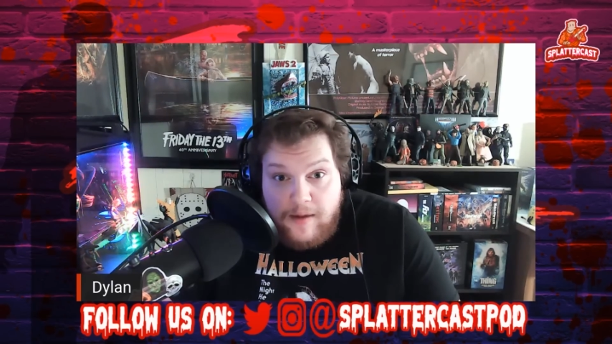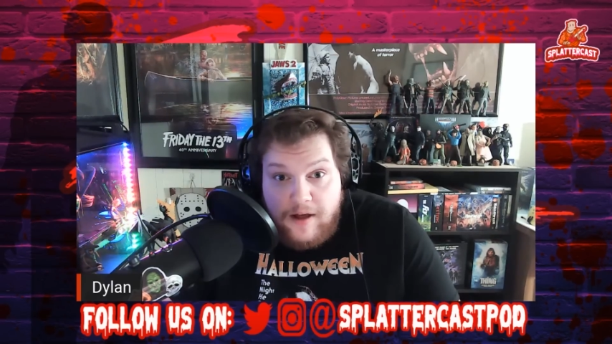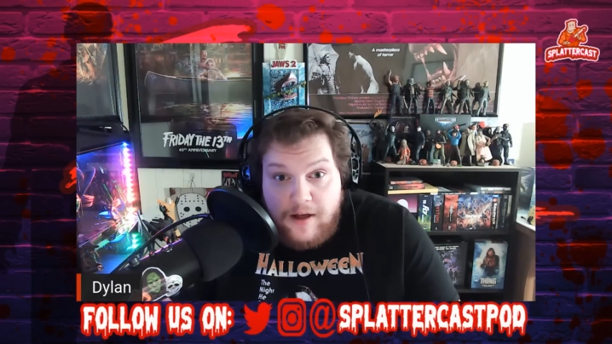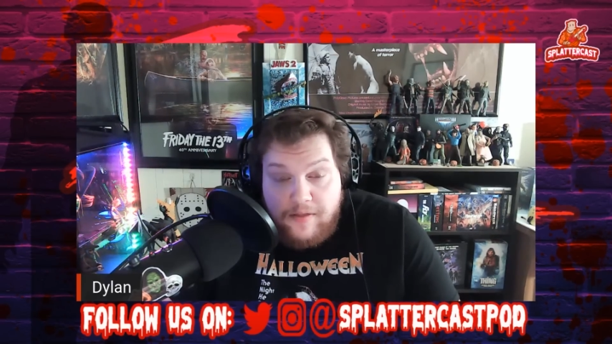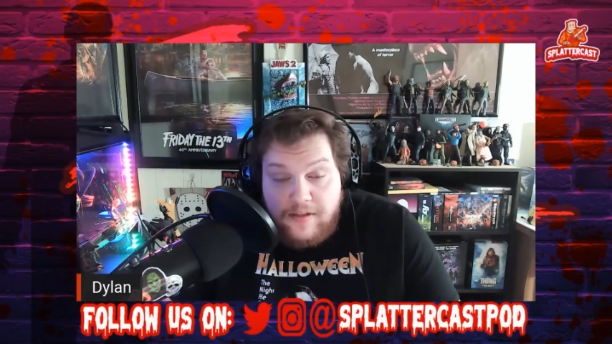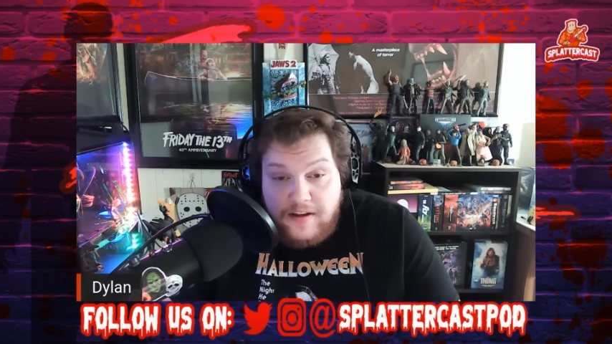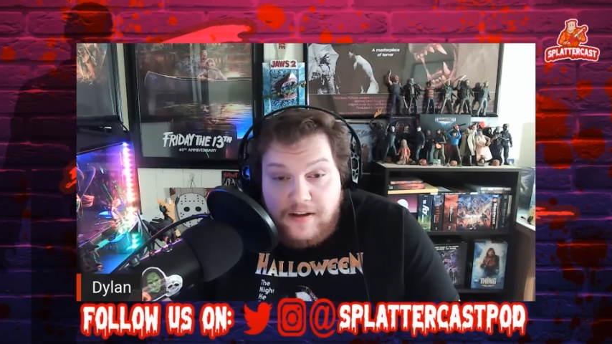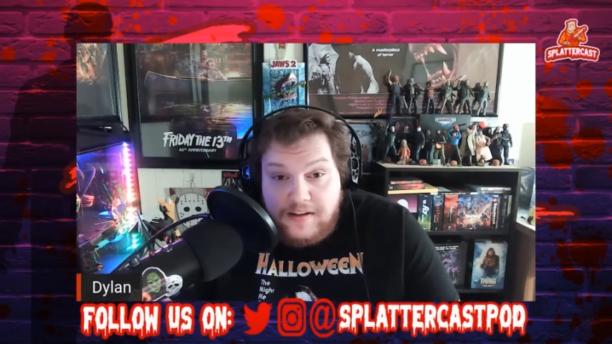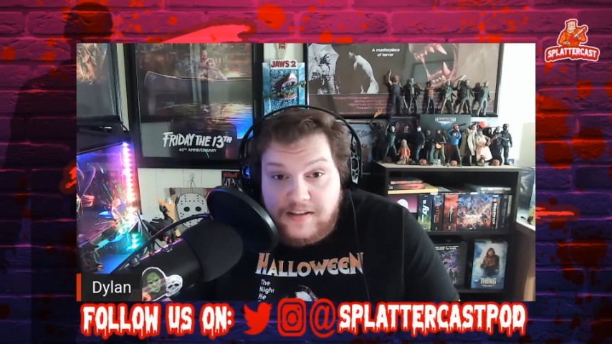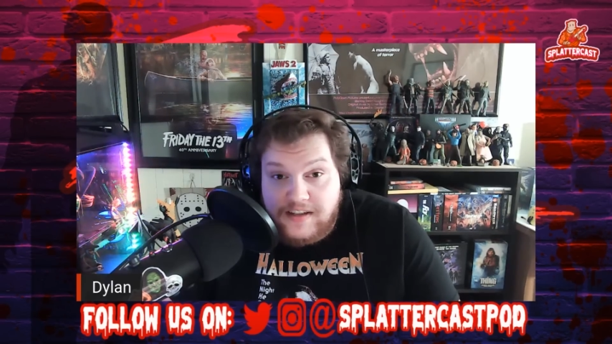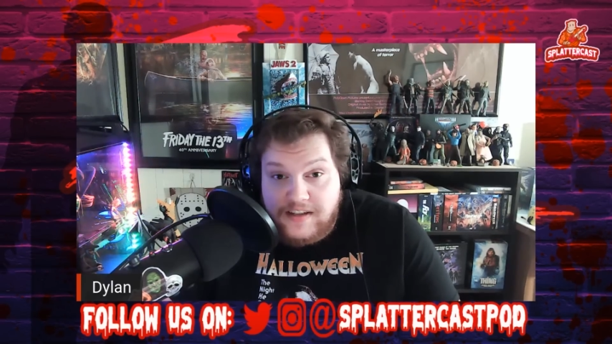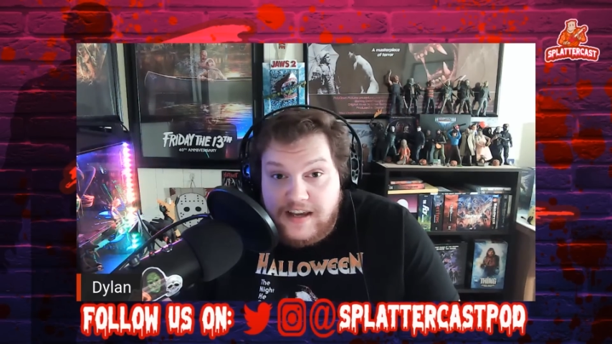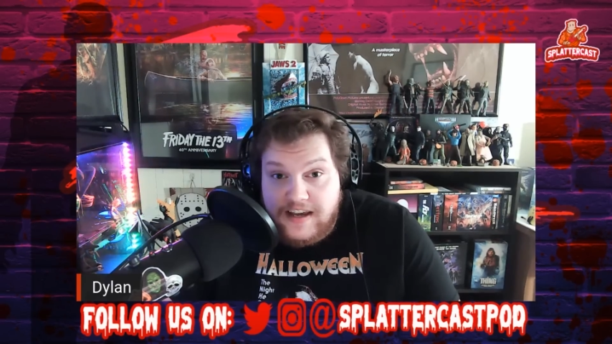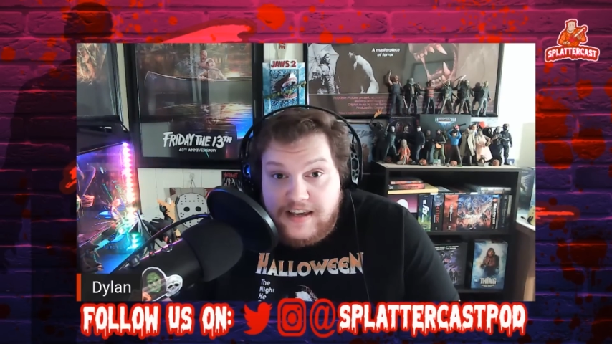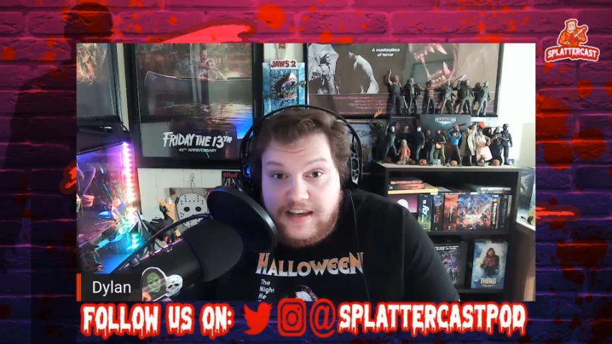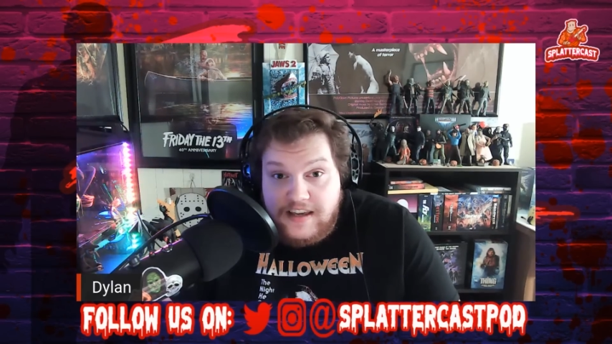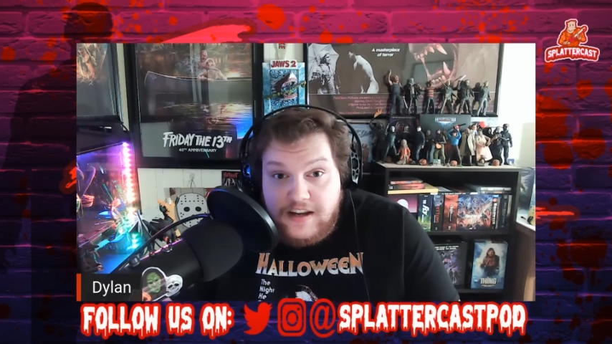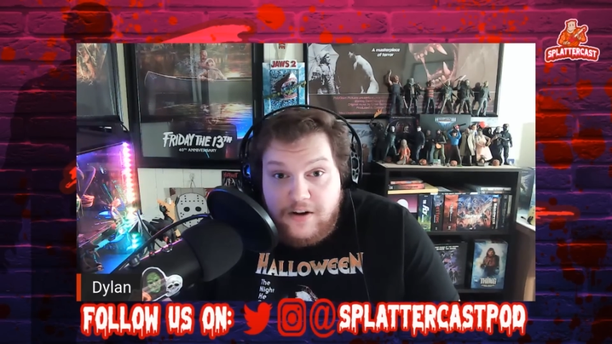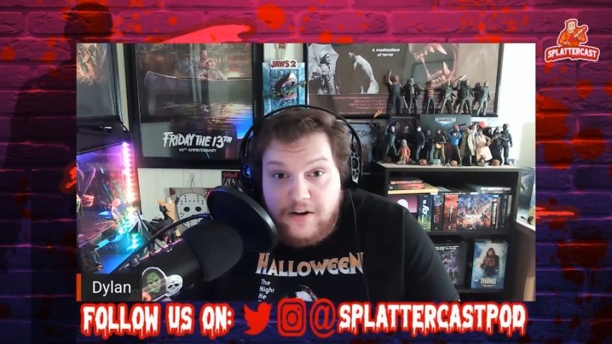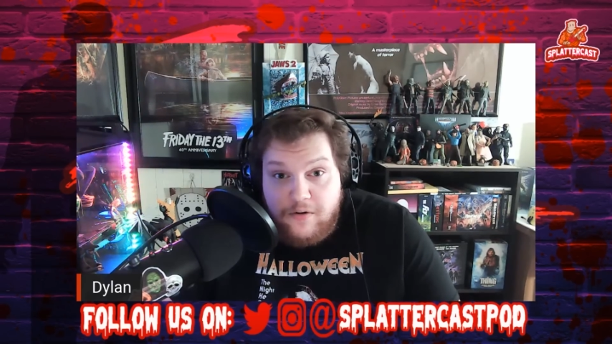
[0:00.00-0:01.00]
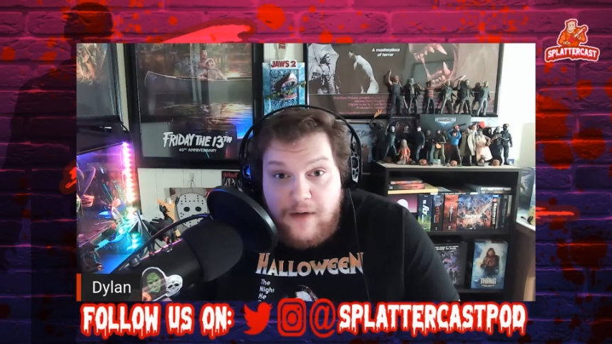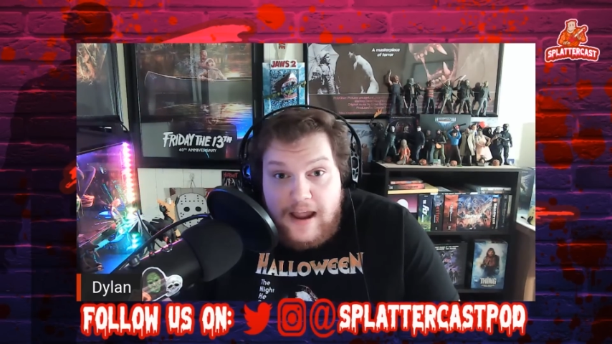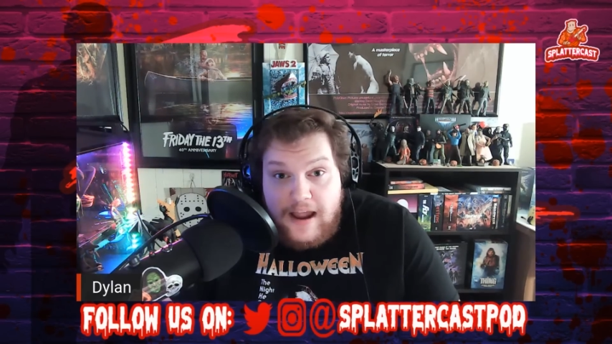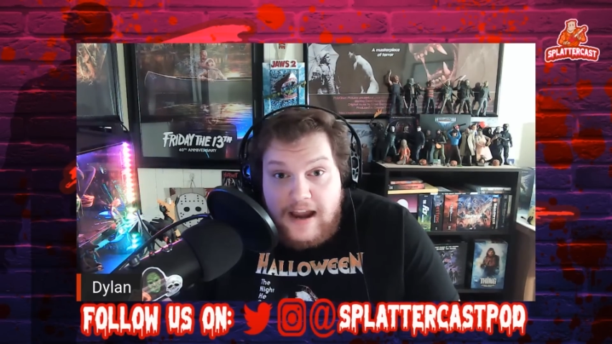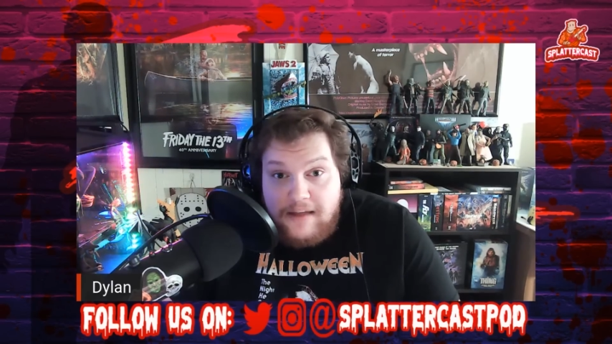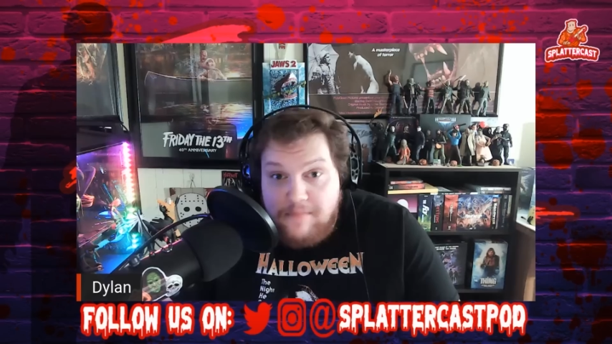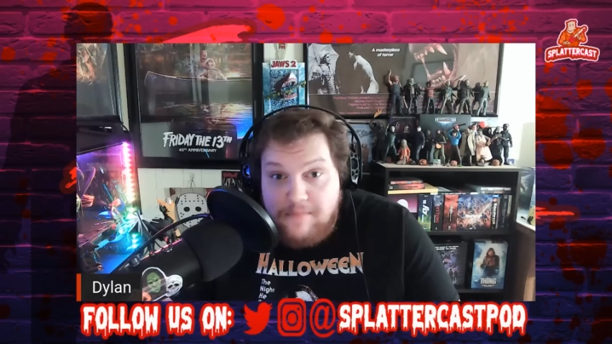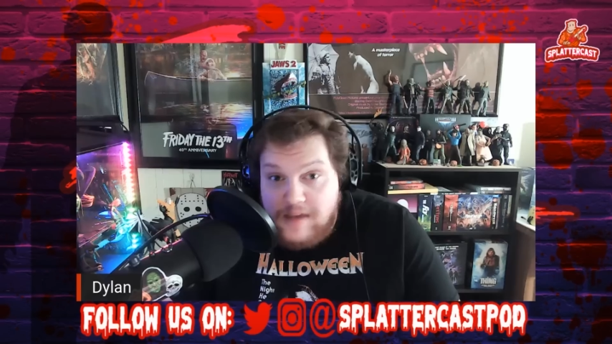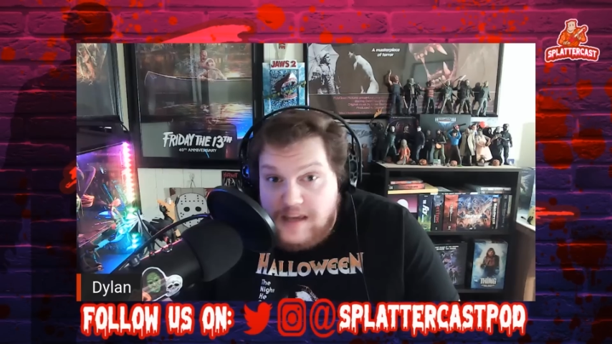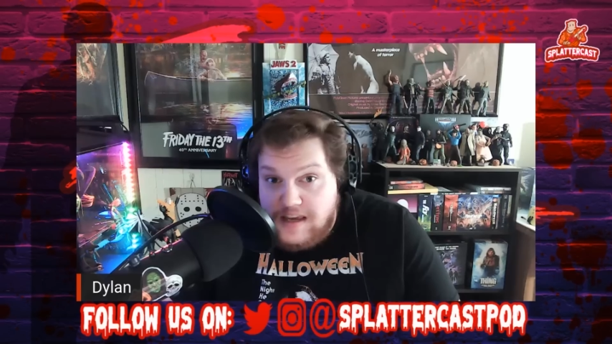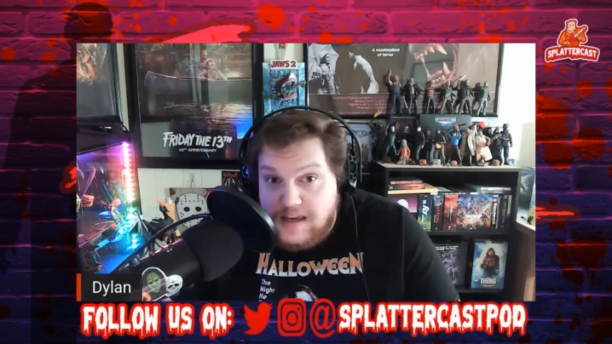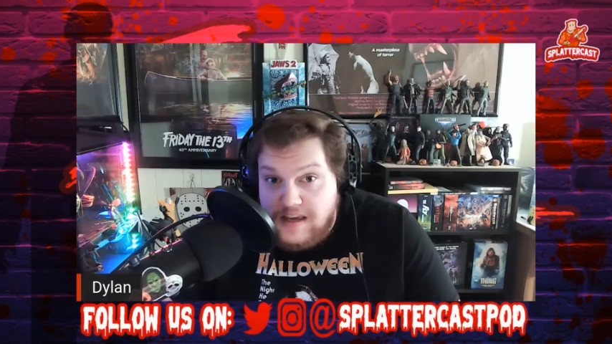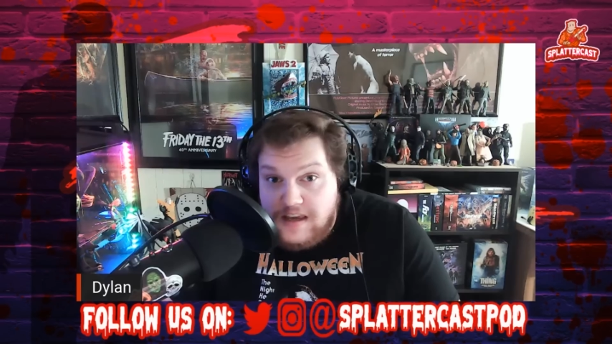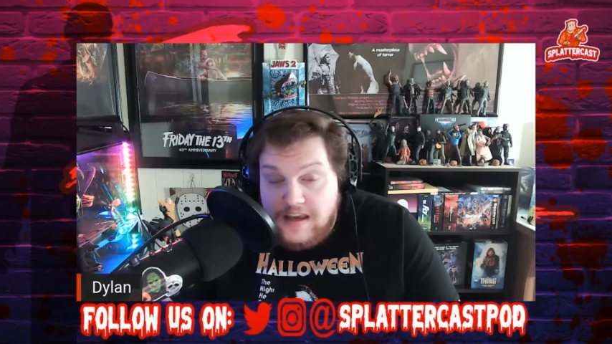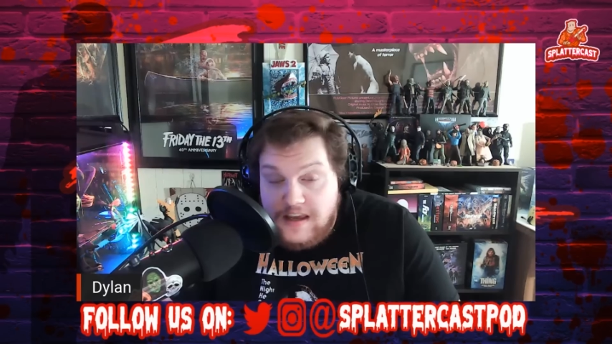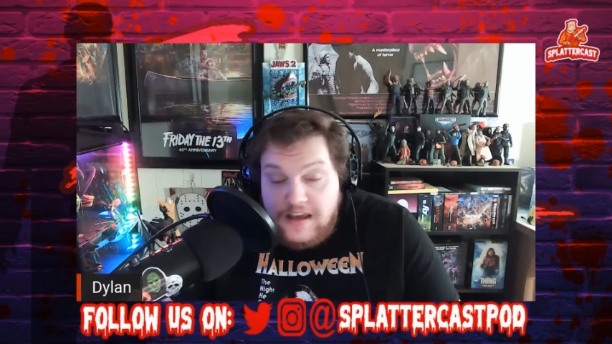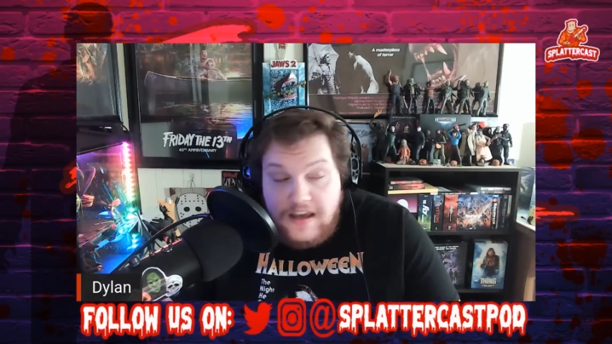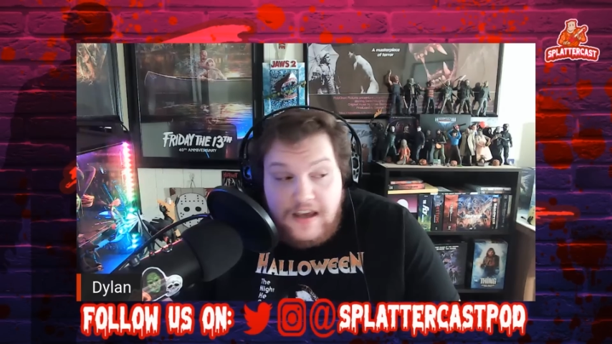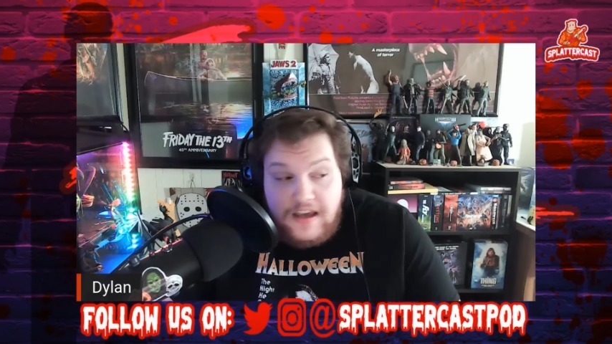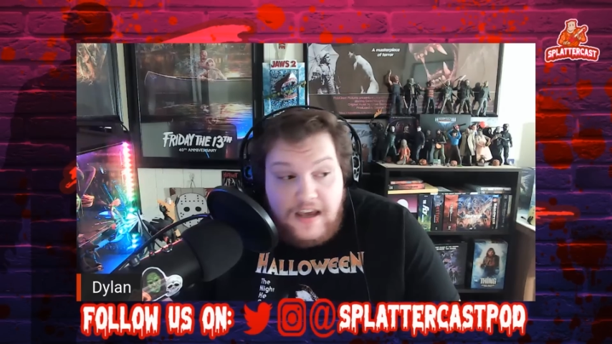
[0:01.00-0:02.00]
about things like, you know, Enemy,